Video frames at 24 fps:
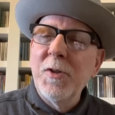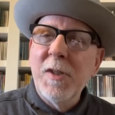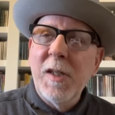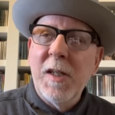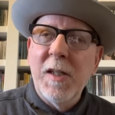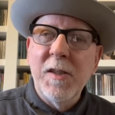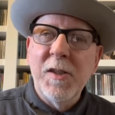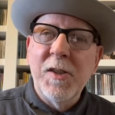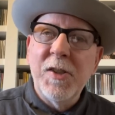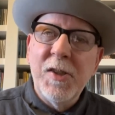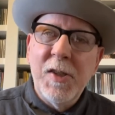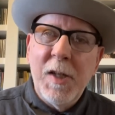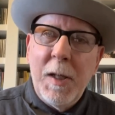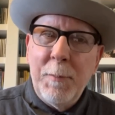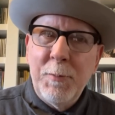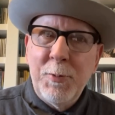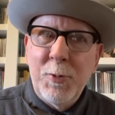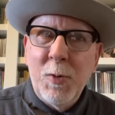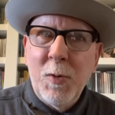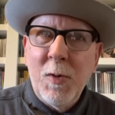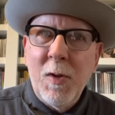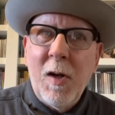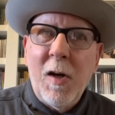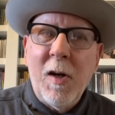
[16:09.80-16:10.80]

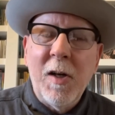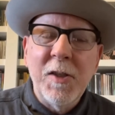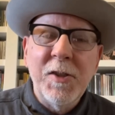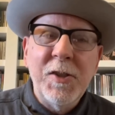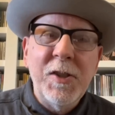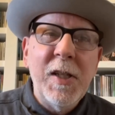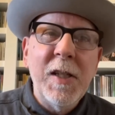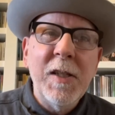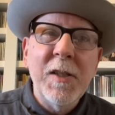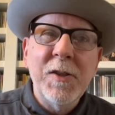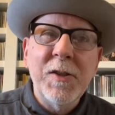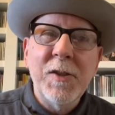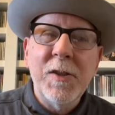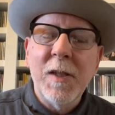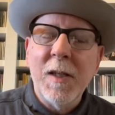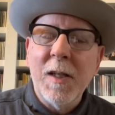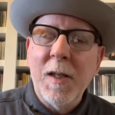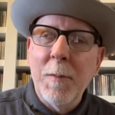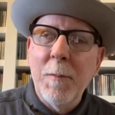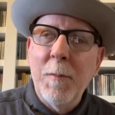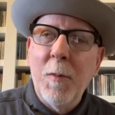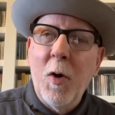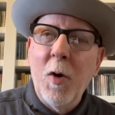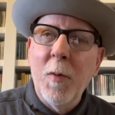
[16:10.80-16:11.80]
conceptual
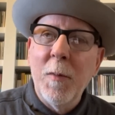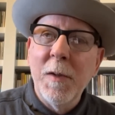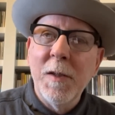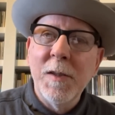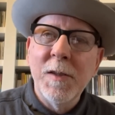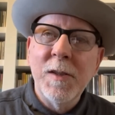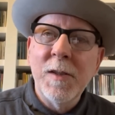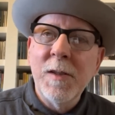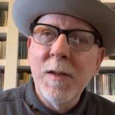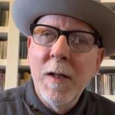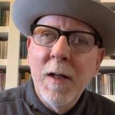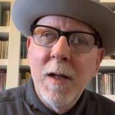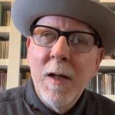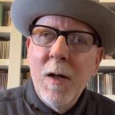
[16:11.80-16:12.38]
artistic moments.